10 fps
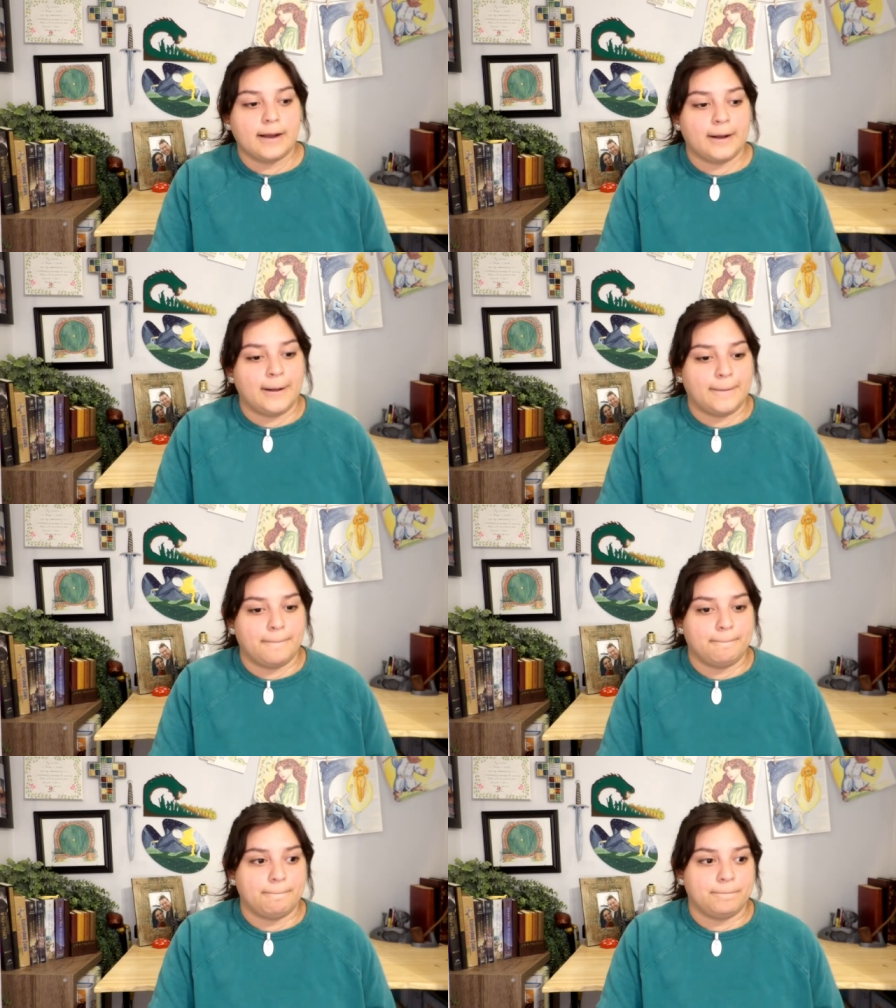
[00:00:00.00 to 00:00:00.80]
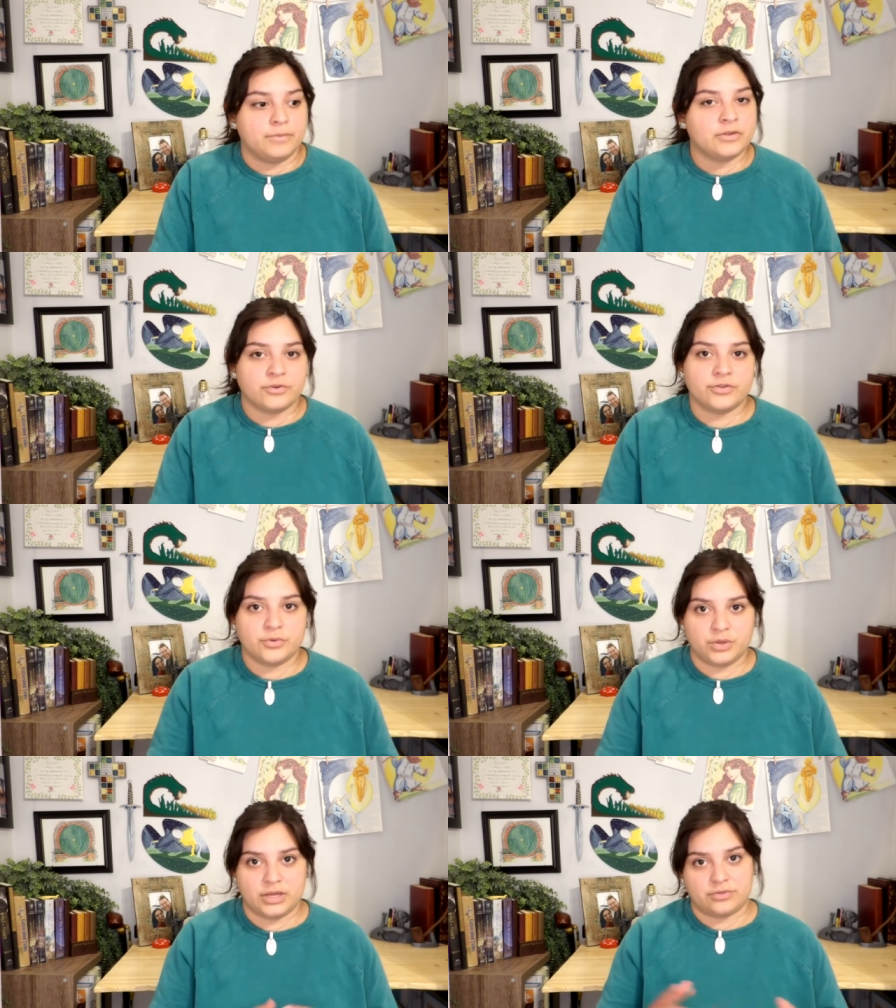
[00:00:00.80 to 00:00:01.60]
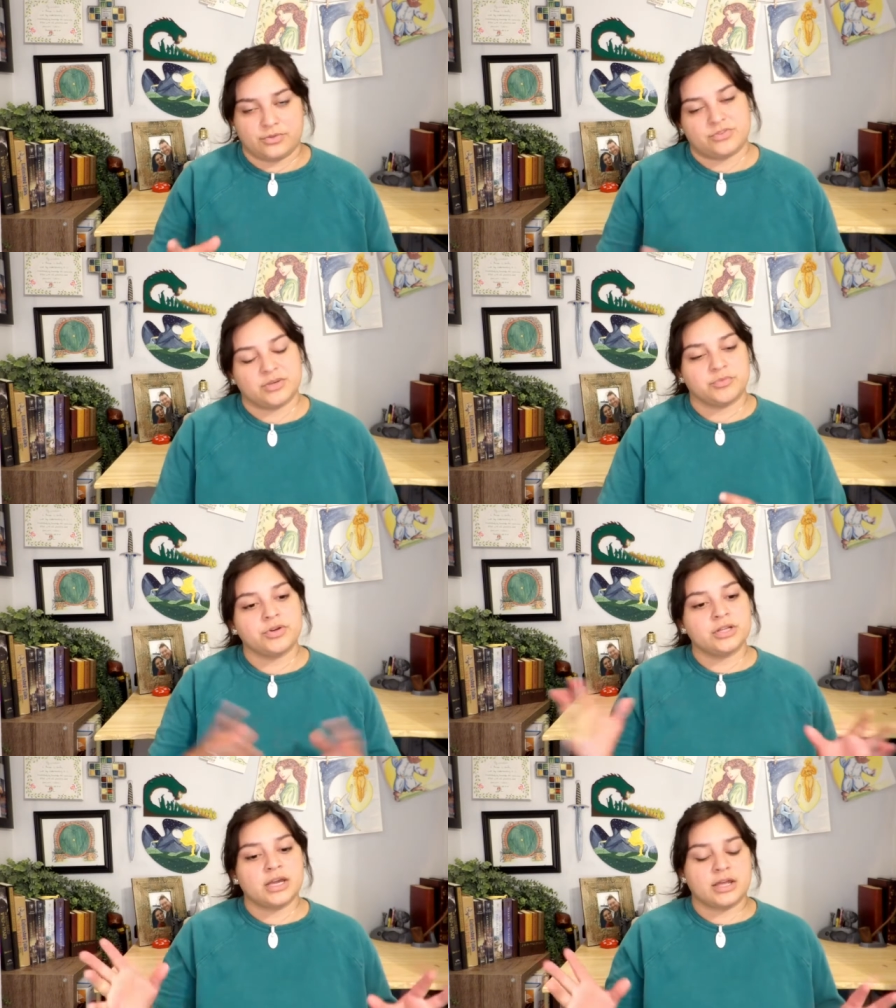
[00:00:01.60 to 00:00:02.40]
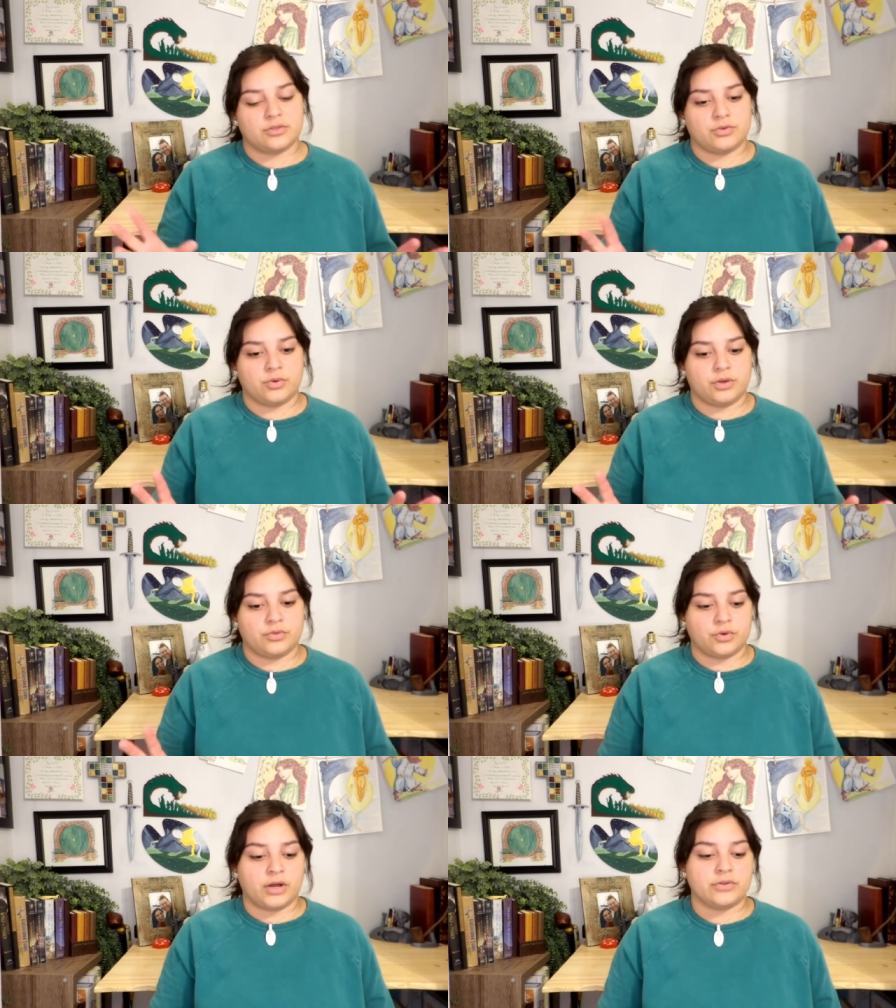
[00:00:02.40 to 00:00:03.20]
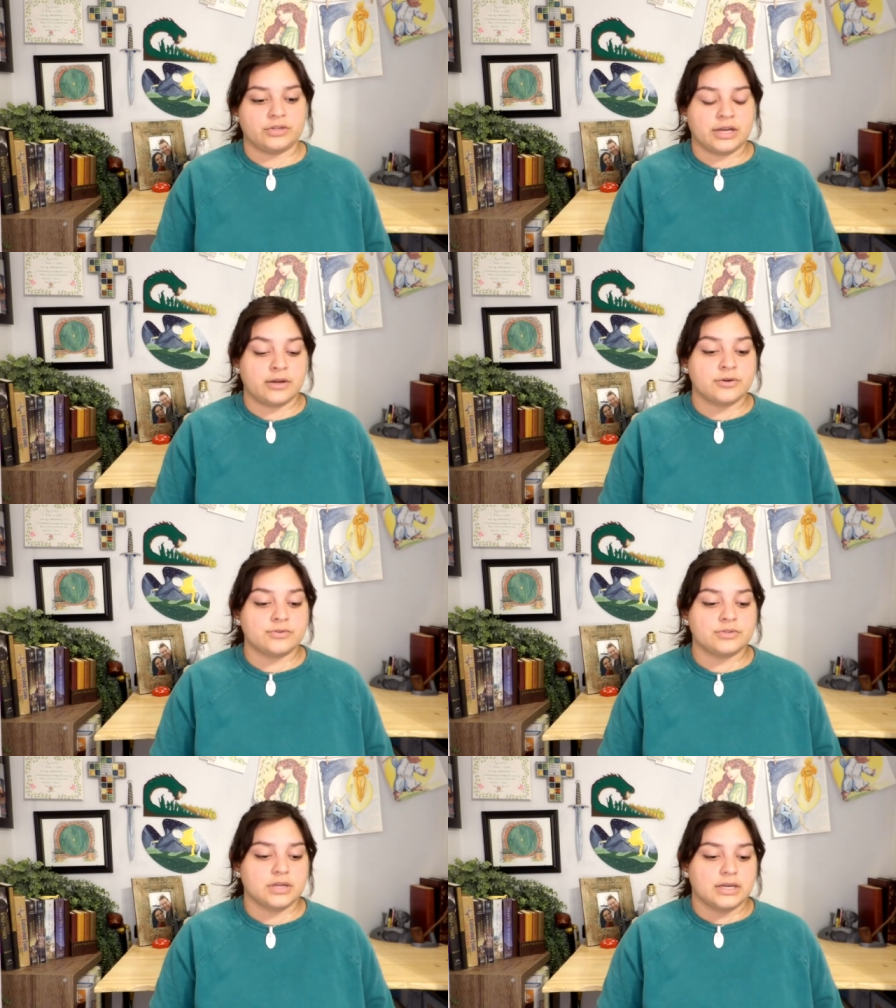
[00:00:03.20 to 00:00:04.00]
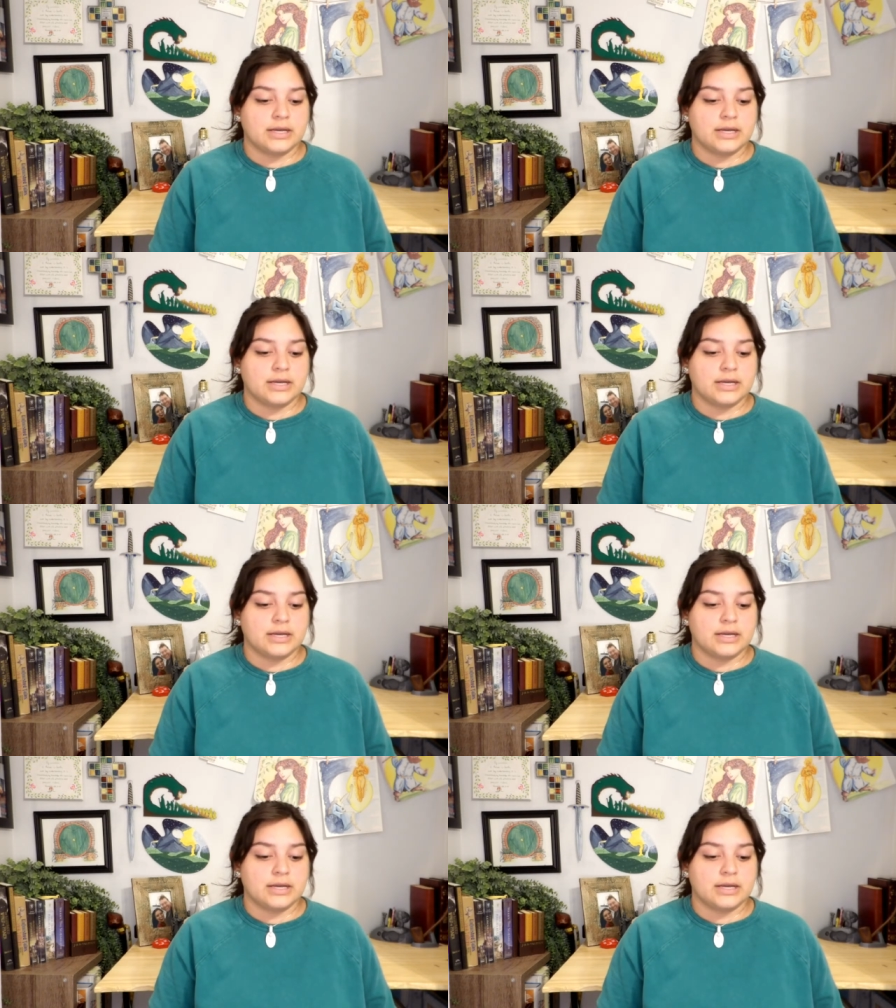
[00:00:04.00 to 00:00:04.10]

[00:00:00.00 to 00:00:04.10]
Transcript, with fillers: Um, the further we get through the Silmarillion and through through other tales,